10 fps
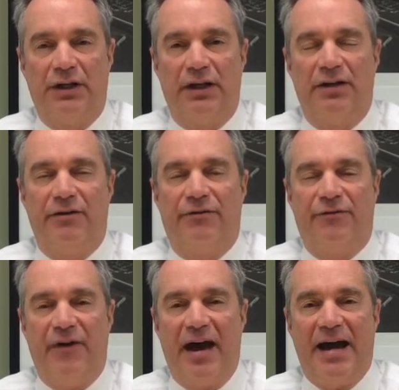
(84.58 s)
And in
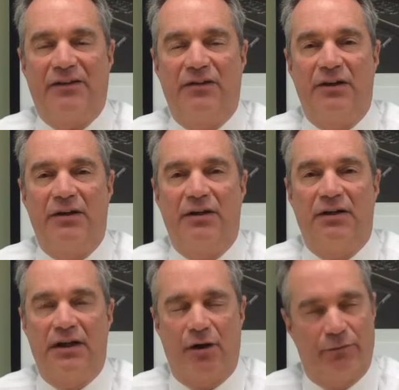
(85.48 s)
fact,
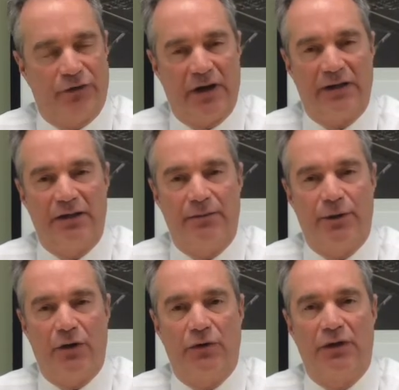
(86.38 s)
now I'm talking
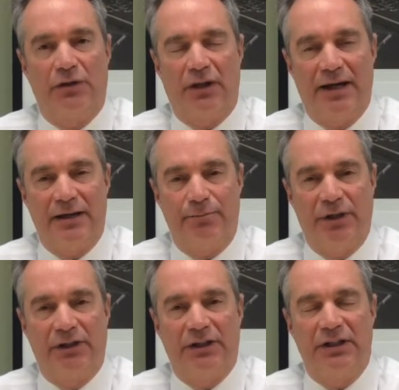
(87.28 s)
about
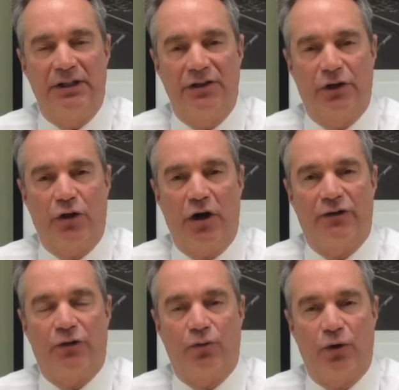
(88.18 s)
liability in the
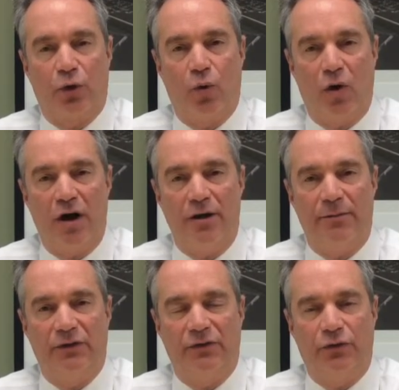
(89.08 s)
causal
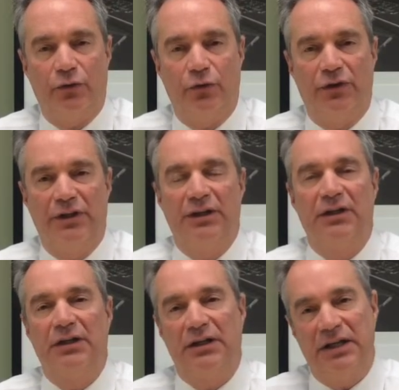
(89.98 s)
requirement to the
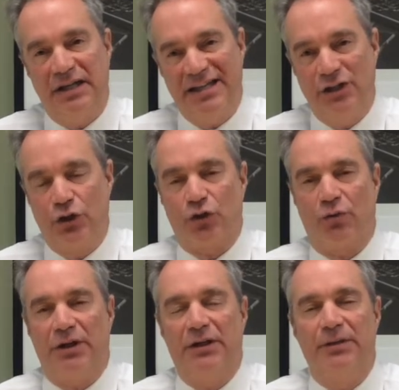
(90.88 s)

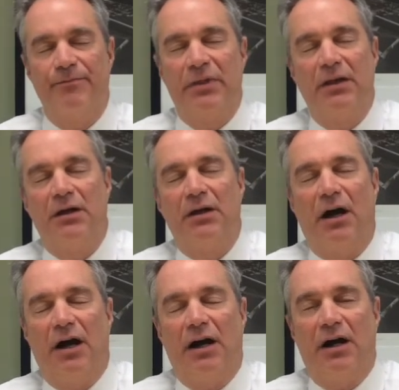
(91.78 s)
injury.
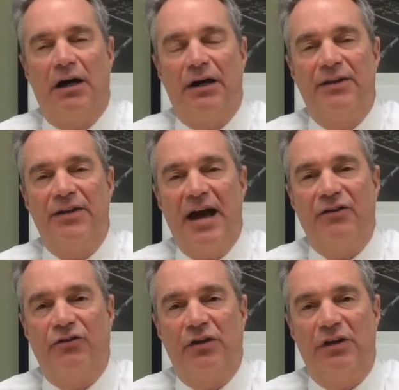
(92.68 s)

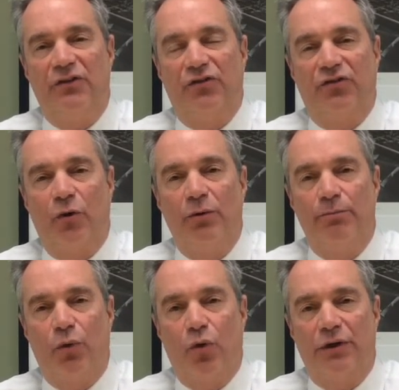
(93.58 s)
That is so
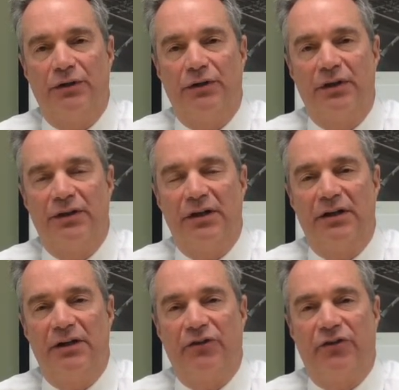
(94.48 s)
important that
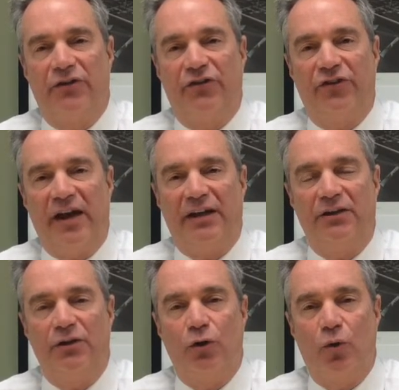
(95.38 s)
it is the
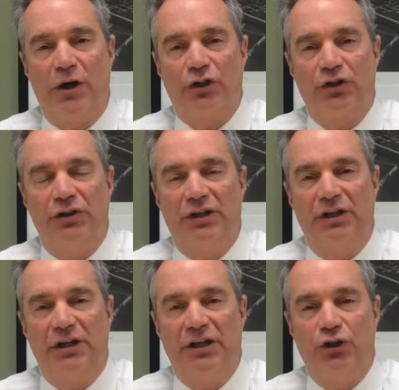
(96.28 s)
second question
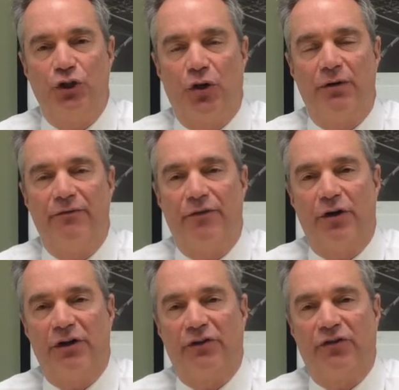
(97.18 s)
in a jury
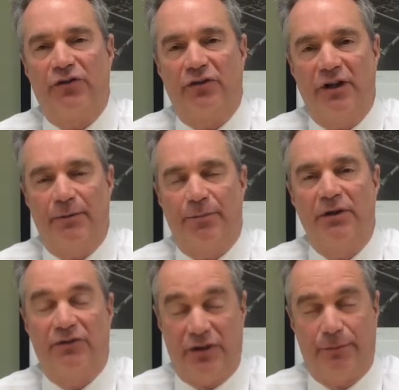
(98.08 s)
verdict slip,
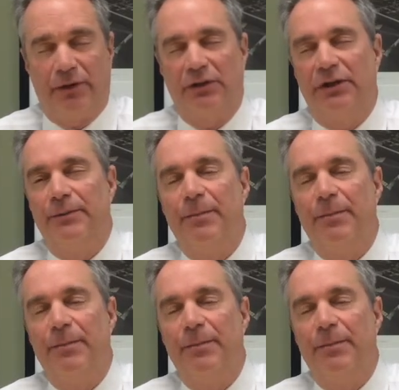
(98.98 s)
typically.